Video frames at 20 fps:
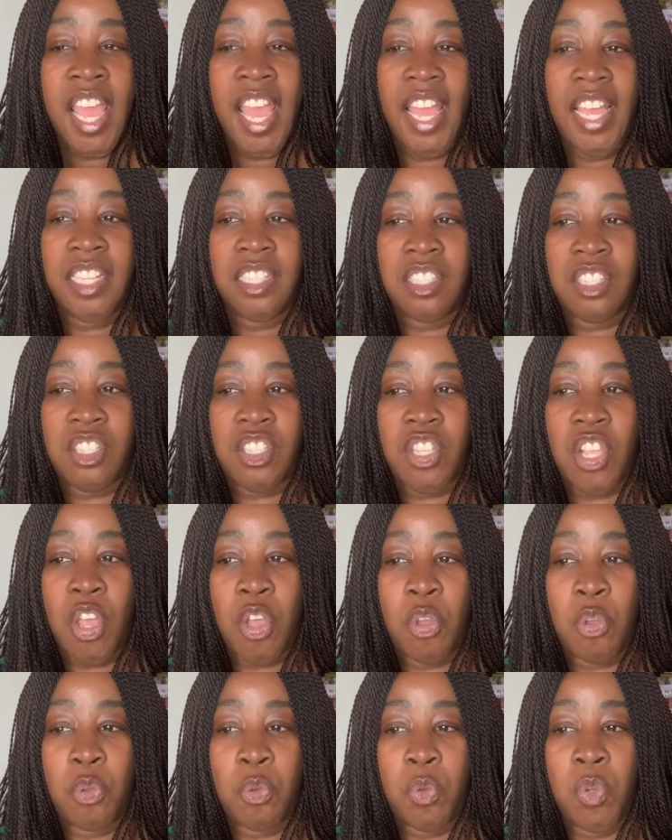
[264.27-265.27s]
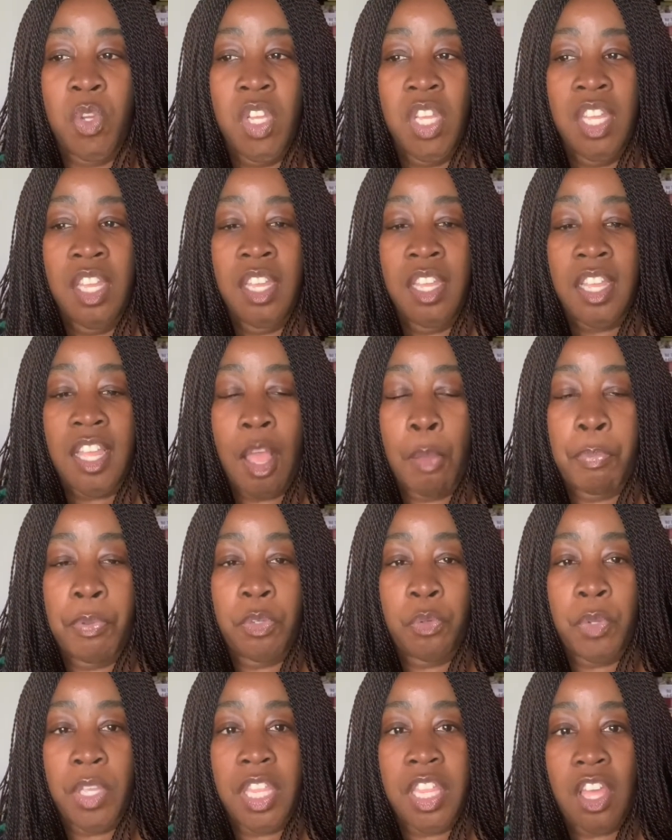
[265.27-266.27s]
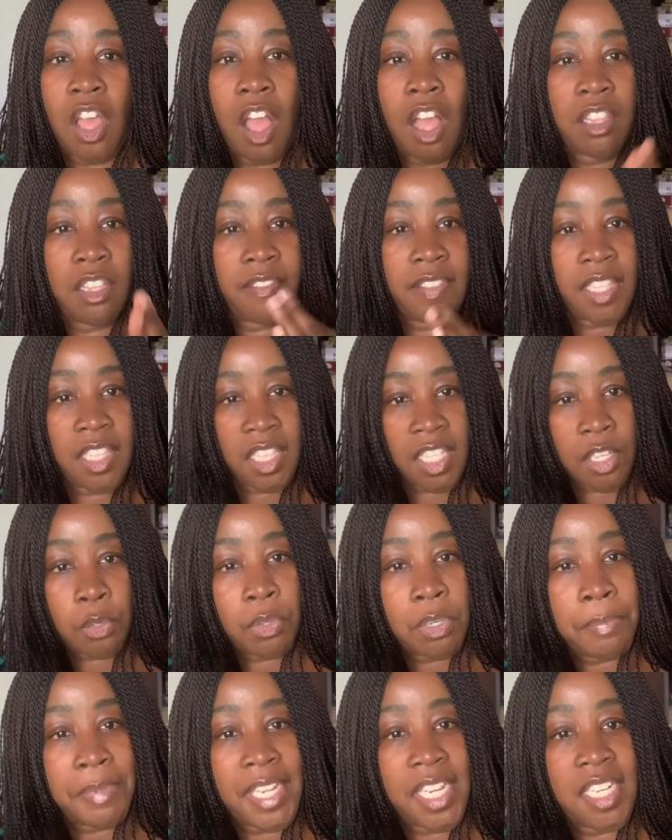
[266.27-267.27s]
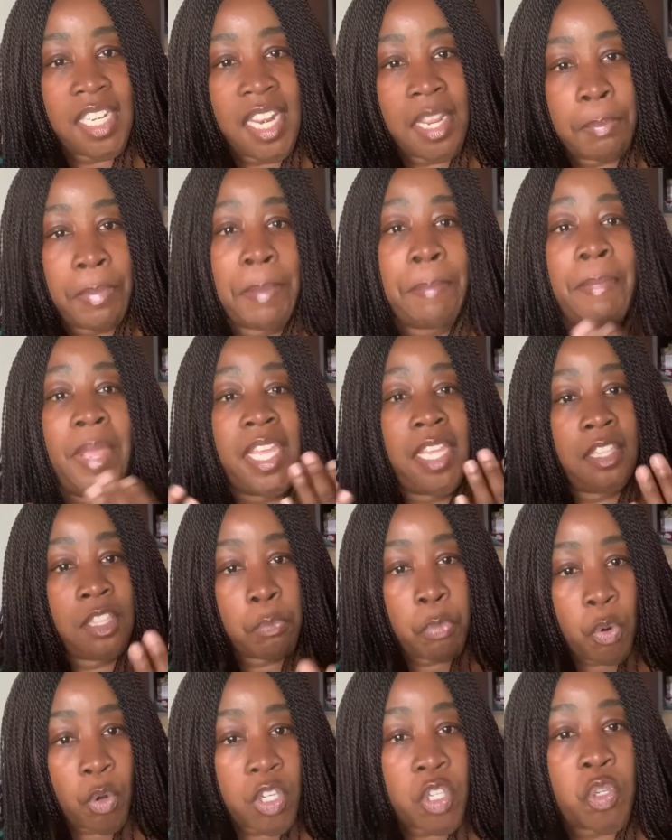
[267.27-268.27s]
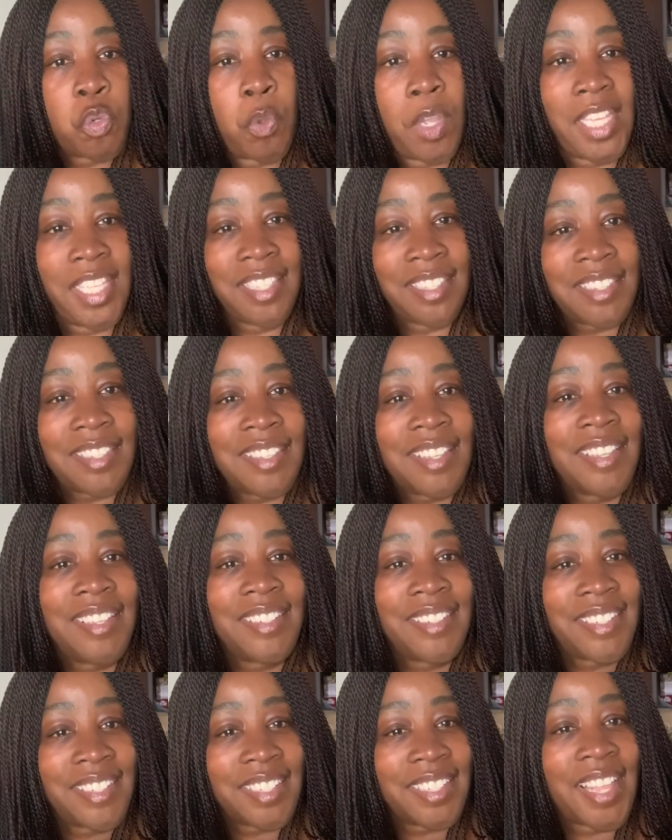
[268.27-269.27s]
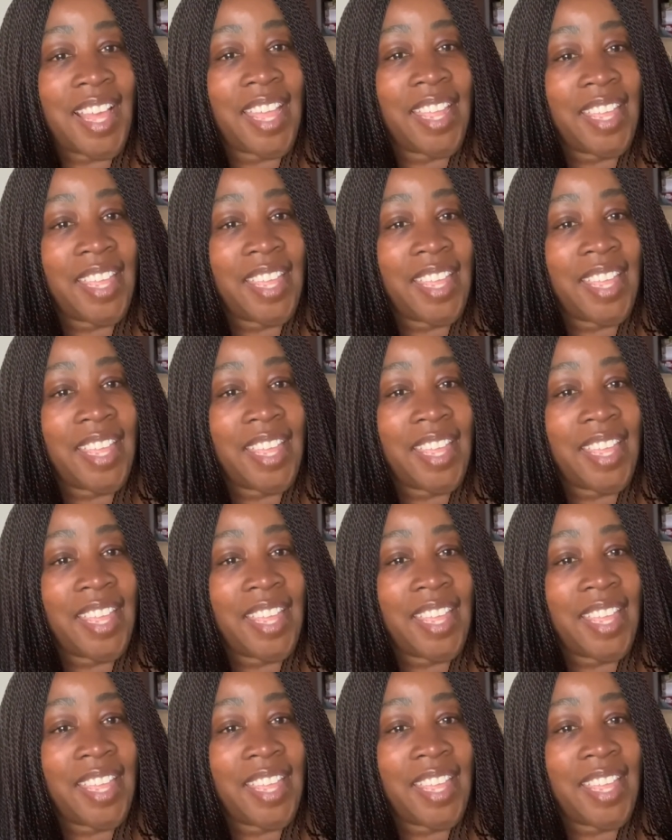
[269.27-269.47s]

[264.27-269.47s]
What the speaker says: And so coupled with all of the liquid being taken, but making the poor choice to